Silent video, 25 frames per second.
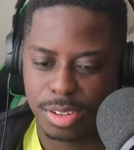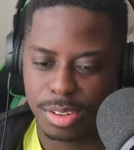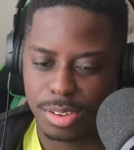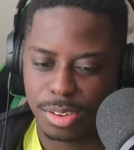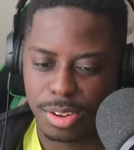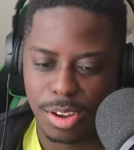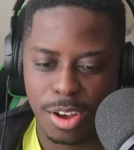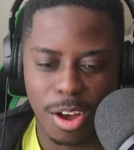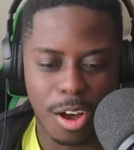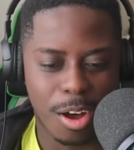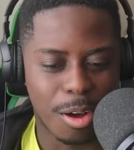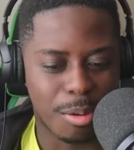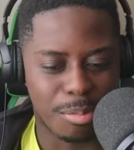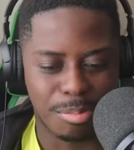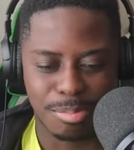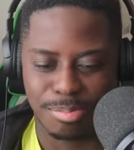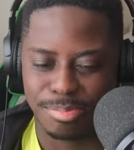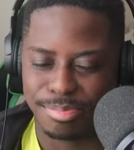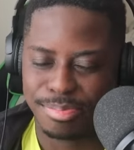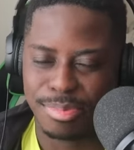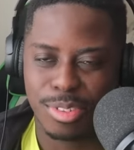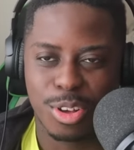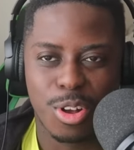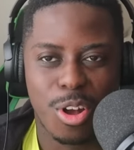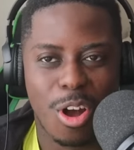He knows
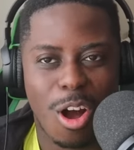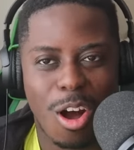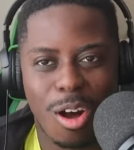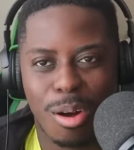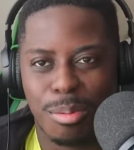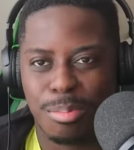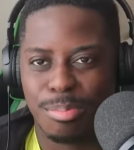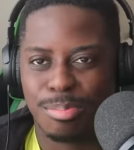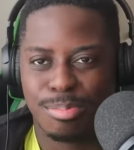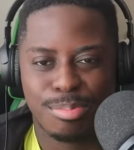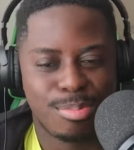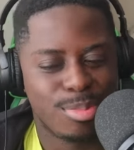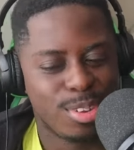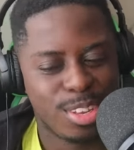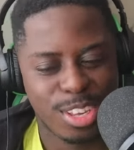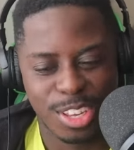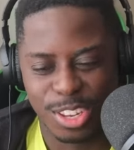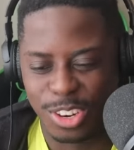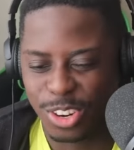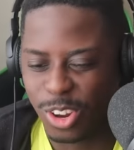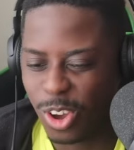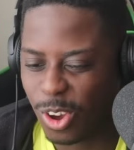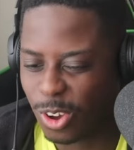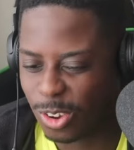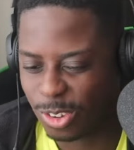that Vishnu's is in an
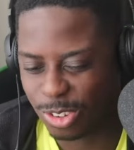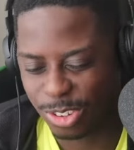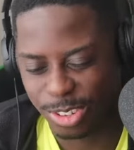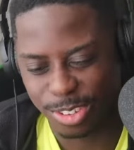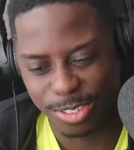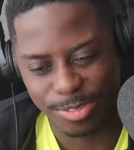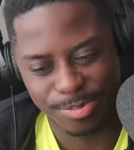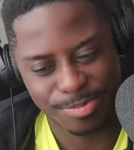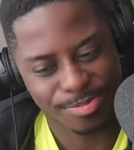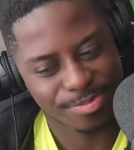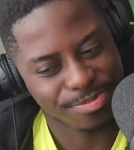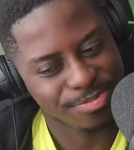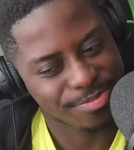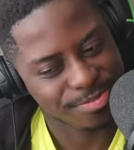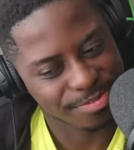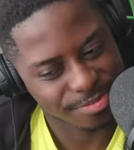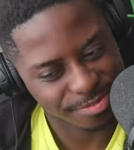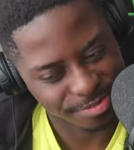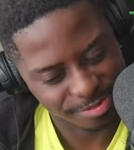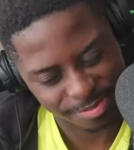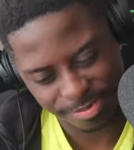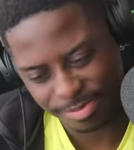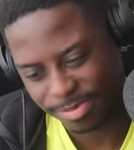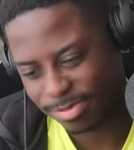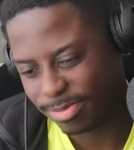open position.
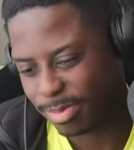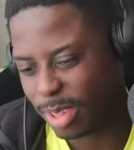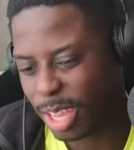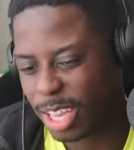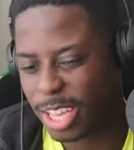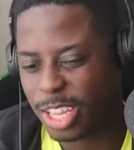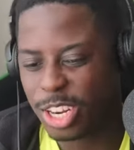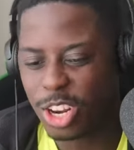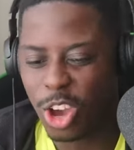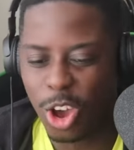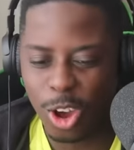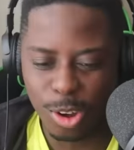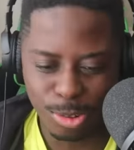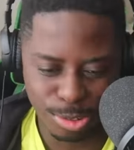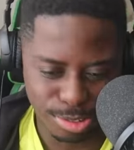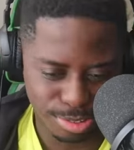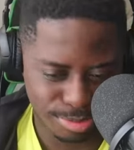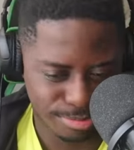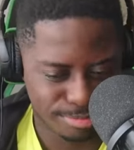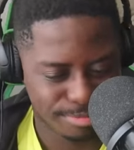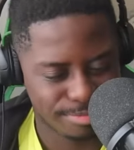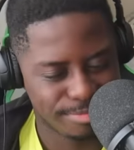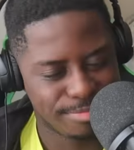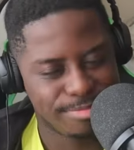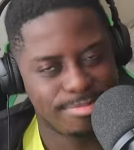He slides he
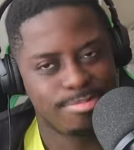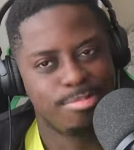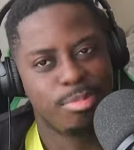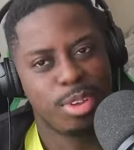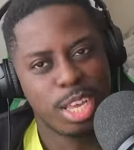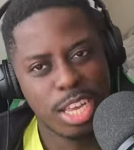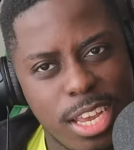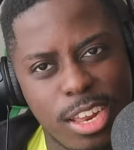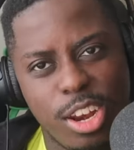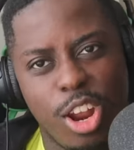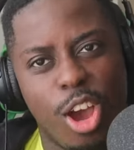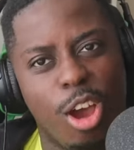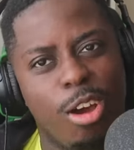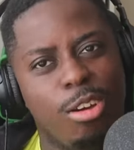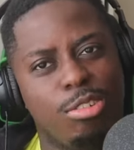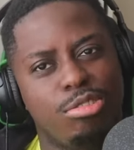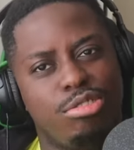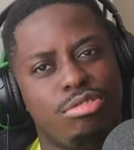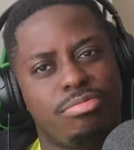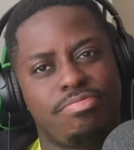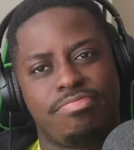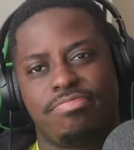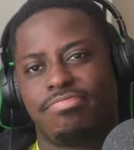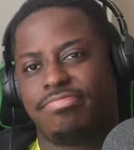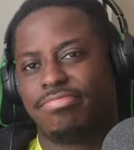it across the face of
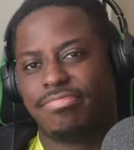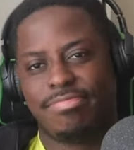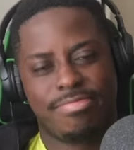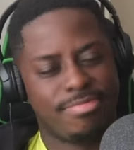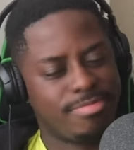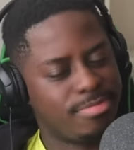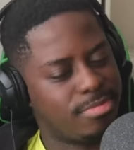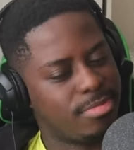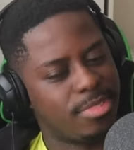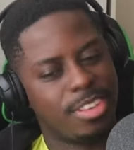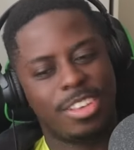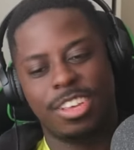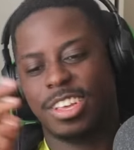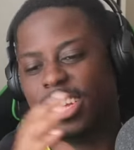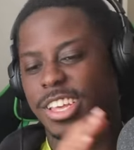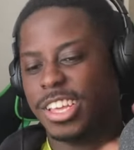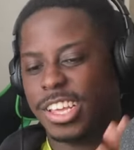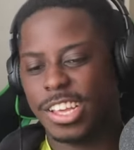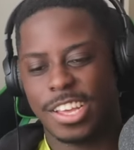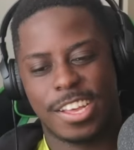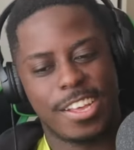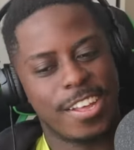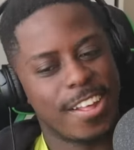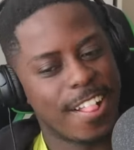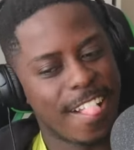goal. A
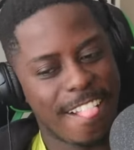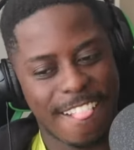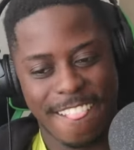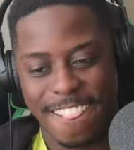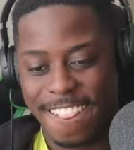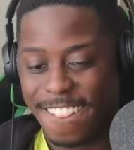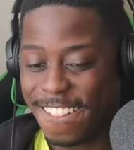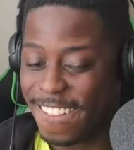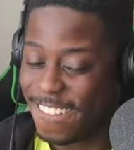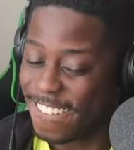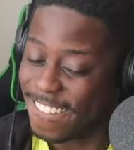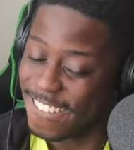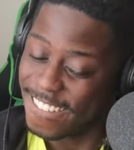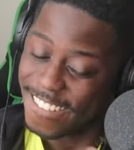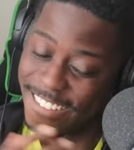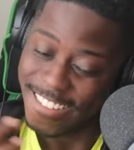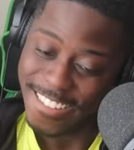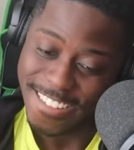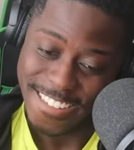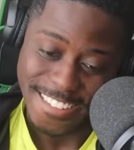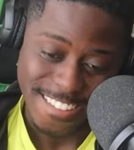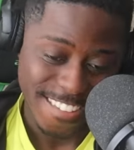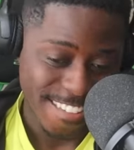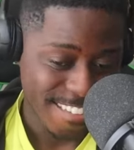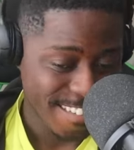simple three-yard
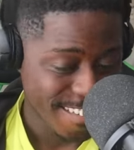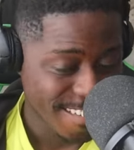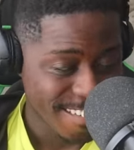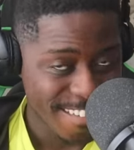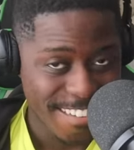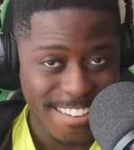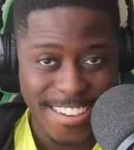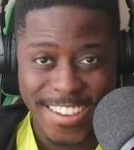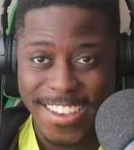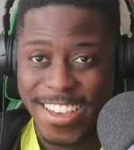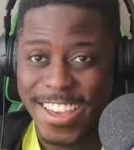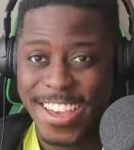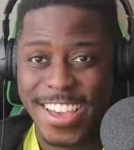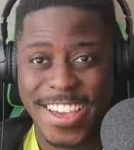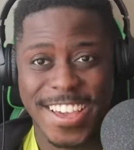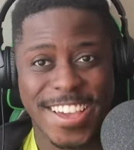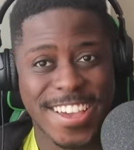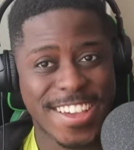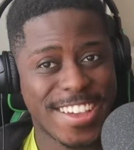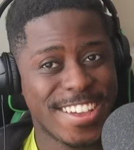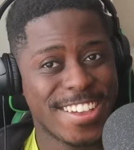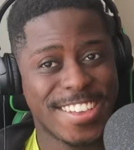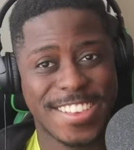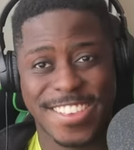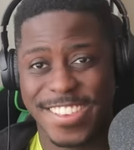tapping.
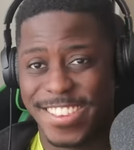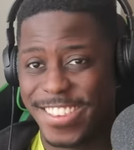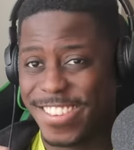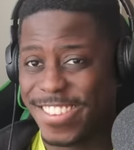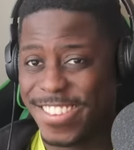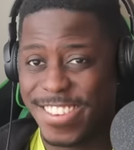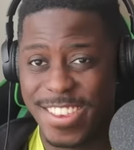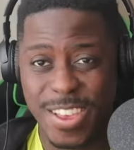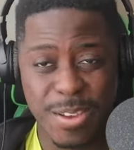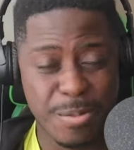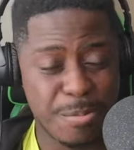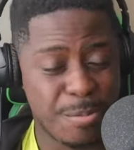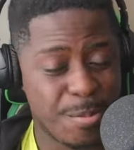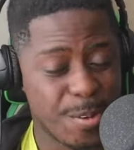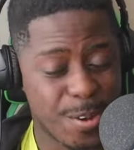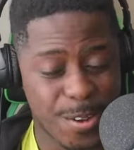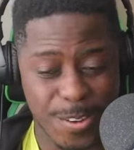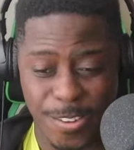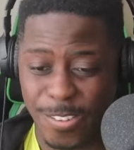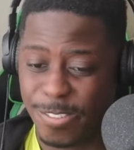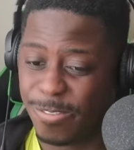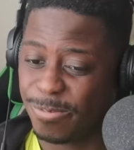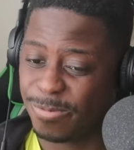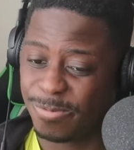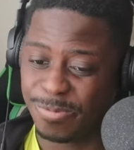Unselfish from
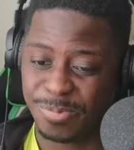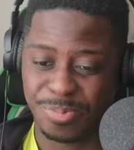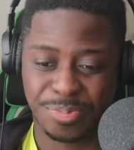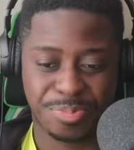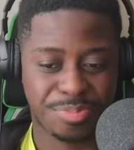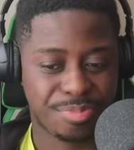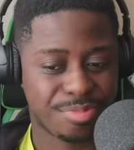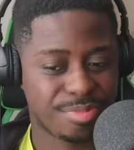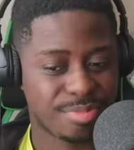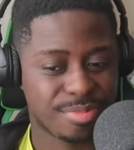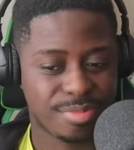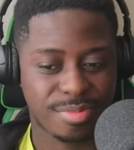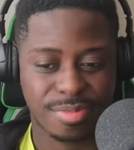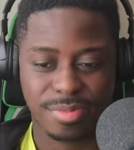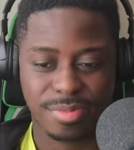Diamantakos.